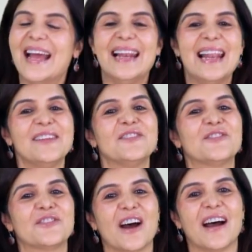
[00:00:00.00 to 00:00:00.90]
Let's
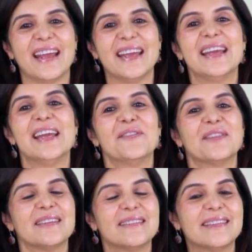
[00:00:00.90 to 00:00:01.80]
try if
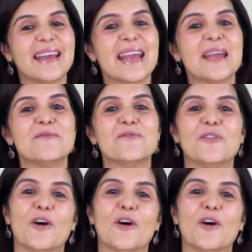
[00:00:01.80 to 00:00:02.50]
the same